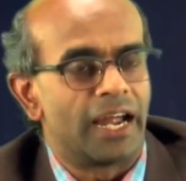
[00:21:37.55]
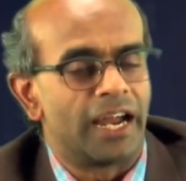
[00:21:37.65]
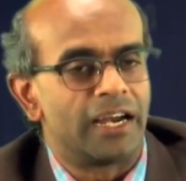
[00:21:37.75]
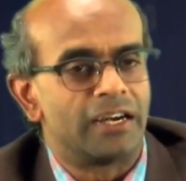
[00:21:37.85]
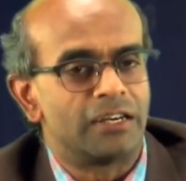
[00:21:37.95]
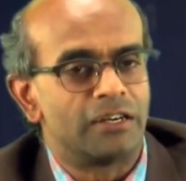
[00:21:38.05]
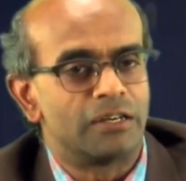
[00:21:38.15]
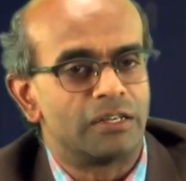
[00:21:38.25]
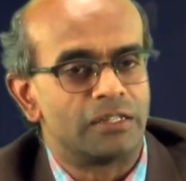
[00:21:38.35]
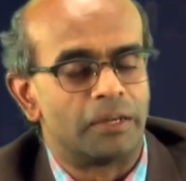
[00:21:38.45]

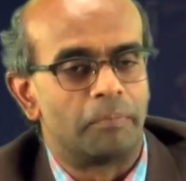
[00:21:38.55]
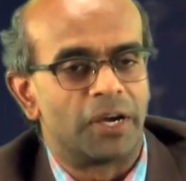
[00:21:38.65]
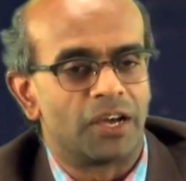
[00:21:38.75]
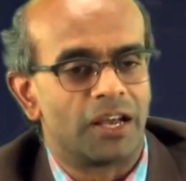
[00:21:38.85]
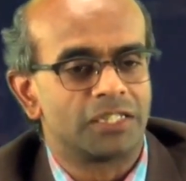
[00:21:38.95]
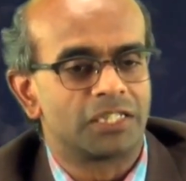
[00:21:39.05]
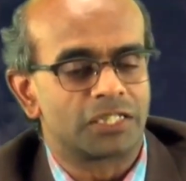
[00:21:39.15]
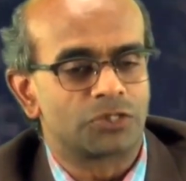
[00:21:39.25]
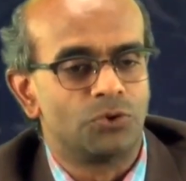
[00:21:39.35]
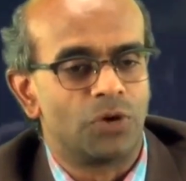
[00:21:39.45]
And the
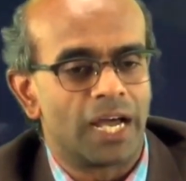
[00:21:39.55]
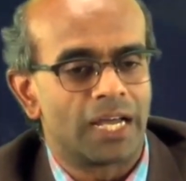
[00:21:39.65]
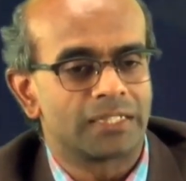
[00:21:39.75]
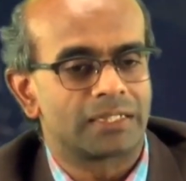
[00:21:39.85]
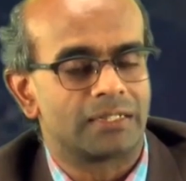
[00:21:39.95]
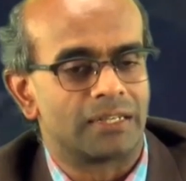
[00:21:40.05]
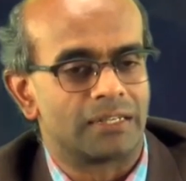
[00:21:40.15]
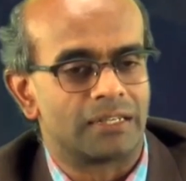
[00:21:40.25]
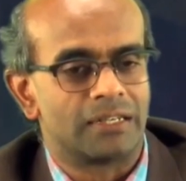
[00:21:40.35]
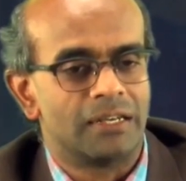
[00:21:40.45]
biologist who has
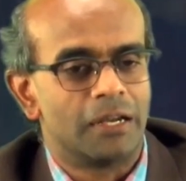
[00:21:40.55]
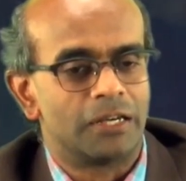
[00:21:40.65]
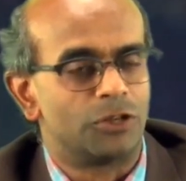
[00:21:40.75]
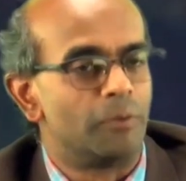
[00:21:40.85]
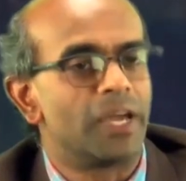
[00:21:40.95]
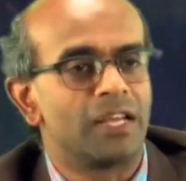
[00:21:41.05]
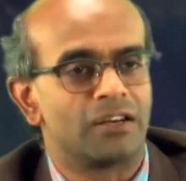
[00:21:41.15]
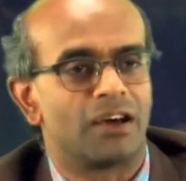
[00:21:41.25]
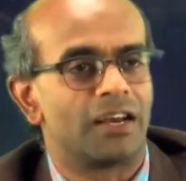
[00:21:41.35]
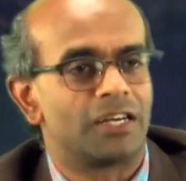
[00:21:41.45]
the
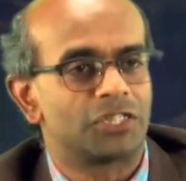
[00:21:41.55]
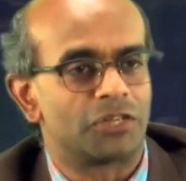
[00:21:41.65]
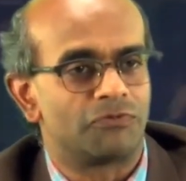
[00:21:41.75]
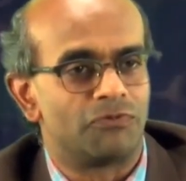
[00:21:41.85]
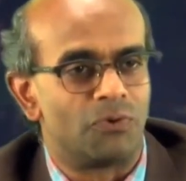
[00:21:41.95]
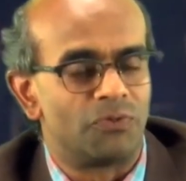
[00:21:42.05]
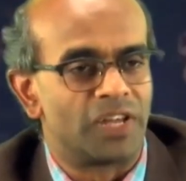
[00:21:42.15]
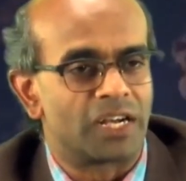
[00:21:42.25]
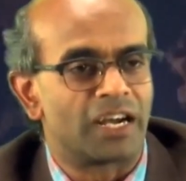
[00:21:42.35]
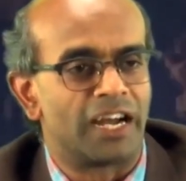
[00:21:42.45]
domain knowledge of
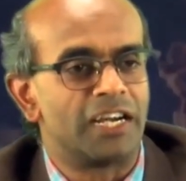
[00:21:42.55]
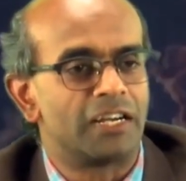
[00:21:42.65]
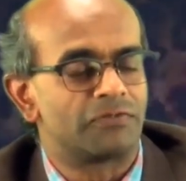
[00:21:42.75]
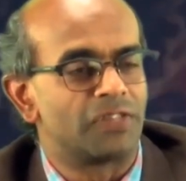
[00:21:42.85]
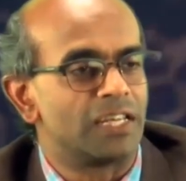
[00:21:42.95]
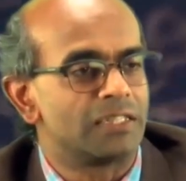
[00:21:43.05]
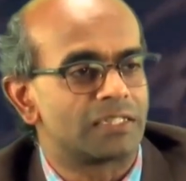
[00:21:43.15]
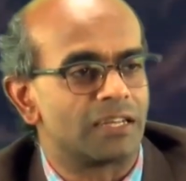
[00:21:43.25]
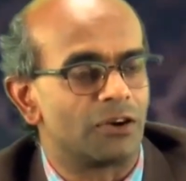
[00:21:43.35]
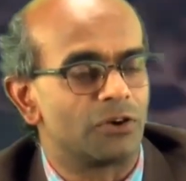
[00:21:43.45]
the kind of
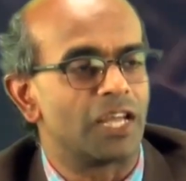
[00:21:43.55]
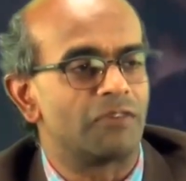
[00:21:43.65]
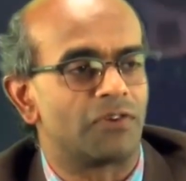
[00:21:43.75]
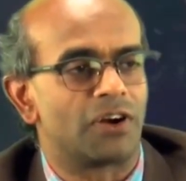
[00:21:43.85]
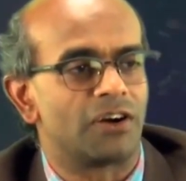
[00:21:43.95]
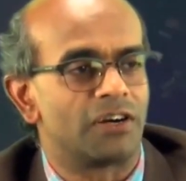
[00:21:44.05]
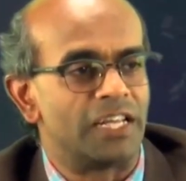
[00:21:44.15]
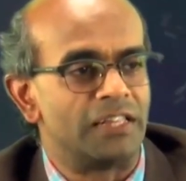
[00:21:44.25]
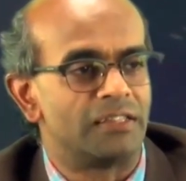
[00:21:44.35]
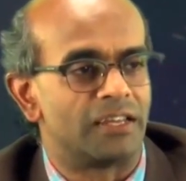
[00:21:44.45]
things they are looking for
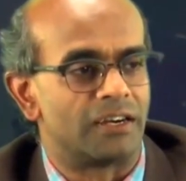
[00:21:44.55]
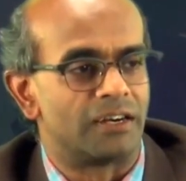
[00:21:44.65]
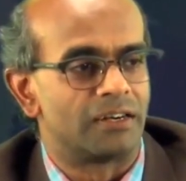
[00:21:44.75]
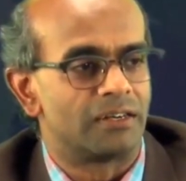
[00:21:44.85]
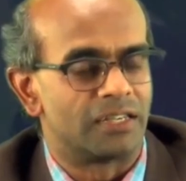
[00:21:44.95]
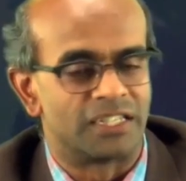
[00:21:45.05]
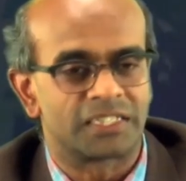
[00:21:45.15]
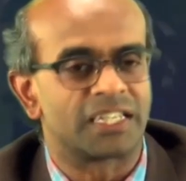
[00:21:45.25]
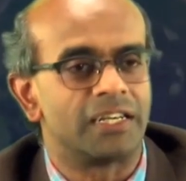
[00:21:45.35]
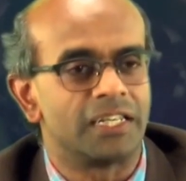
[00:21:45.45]
in their
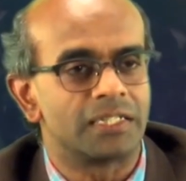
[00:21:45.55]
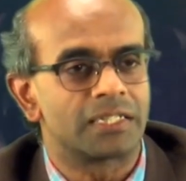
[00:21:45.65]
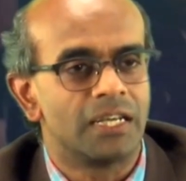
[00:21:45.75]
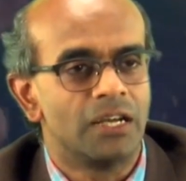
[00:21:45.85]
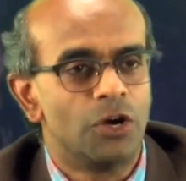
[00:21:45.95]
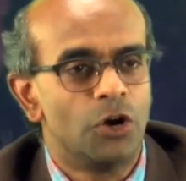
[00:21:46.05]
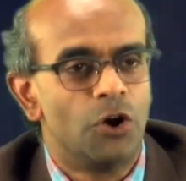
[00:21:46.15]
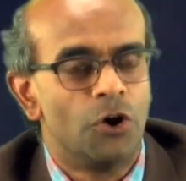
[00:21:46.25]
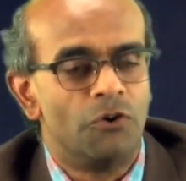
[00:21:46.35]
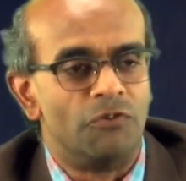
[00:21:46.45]
studies
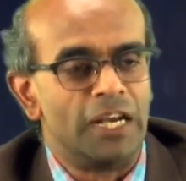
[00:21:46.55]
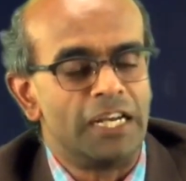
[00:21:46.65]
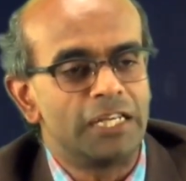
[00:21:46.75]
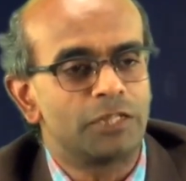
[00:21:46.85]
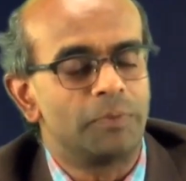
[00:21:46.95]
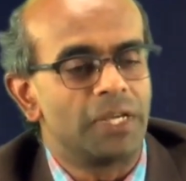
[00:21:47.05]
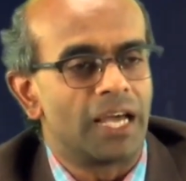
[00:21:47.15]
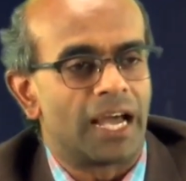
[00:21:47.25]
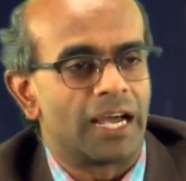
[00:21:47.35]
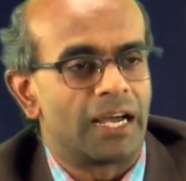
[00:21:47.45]
will need
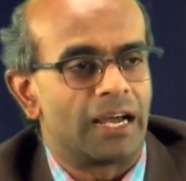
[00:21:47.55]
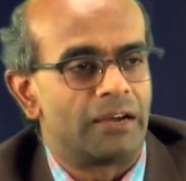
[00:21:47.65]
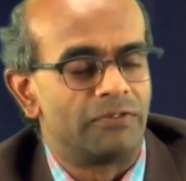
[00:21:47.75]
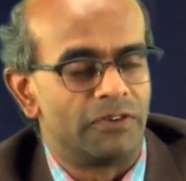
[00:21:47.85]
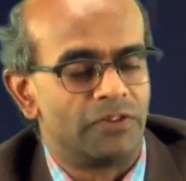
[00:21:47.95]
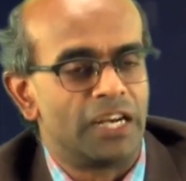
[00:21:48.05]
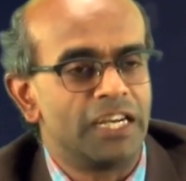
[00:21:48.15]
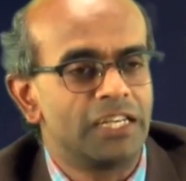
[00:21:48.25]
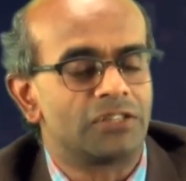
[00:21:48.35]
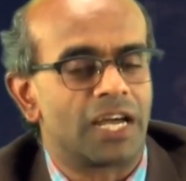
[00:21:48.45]

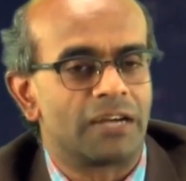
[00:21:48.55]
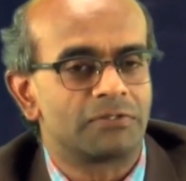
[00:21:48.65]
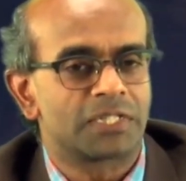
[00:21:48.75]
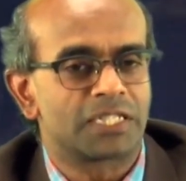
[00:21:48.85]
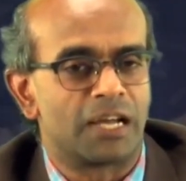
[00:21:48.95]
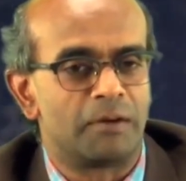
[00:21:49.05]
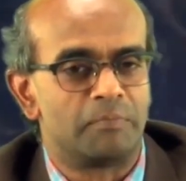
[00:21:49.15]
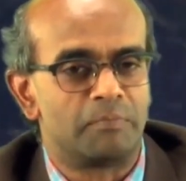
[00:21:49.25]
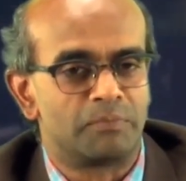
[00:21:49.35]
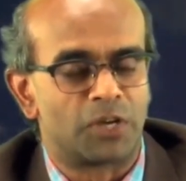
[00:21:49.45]
to have
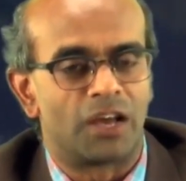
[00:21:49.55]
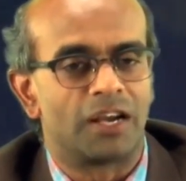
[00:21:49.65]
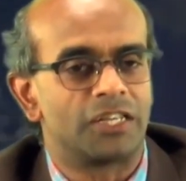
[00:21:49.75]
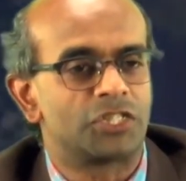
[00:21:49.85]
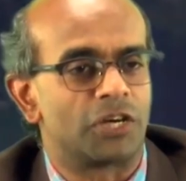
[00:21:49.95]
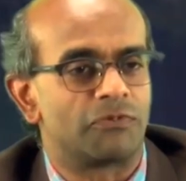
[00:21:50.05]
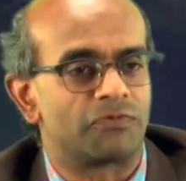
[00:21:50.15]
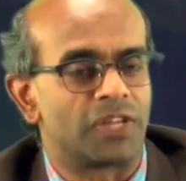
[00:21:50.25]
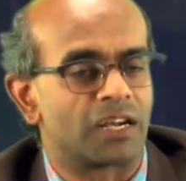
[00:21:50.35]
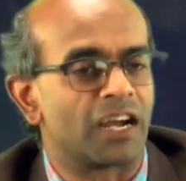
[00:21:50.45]
some knowledge
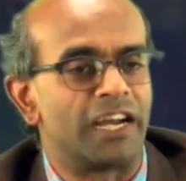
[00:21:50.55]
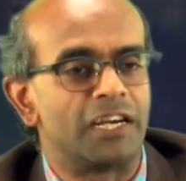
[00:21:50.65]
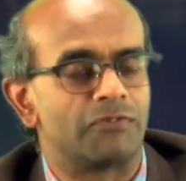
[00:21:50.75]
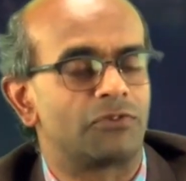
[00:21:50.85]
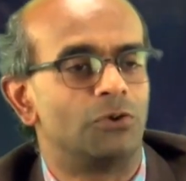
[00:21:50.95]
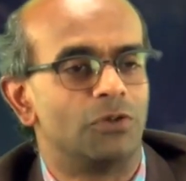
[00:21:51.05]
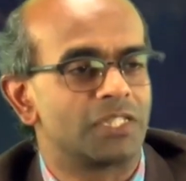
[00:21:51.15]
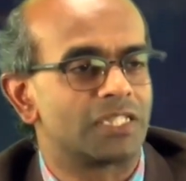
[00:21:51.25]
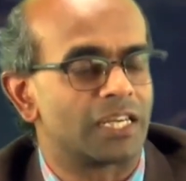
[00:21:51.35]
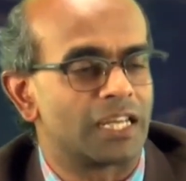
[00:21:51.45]
of the kind of
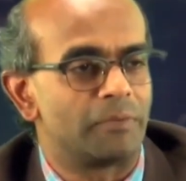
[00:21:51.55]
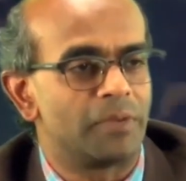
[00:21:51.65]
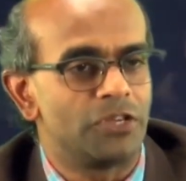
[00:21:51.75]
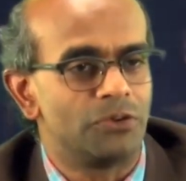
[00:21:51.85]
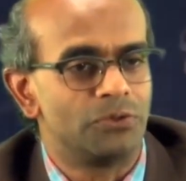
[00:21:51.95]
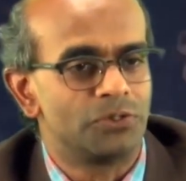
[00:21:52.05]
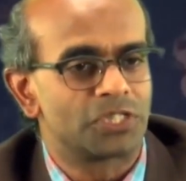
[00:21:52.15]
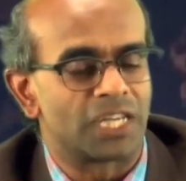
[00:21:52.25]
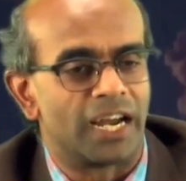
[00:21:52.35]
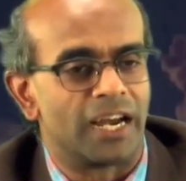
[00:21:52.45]
tools that can be
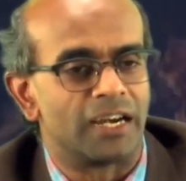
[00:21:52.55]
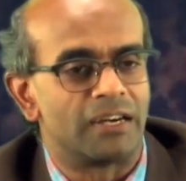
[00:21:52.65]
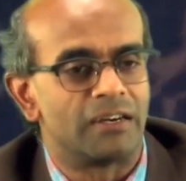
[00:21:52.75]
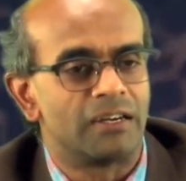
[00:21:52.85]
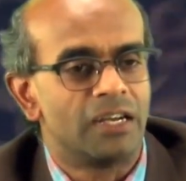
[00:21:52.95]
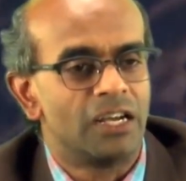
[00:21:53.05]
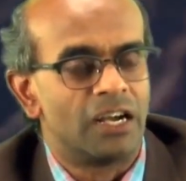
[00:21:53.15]
used and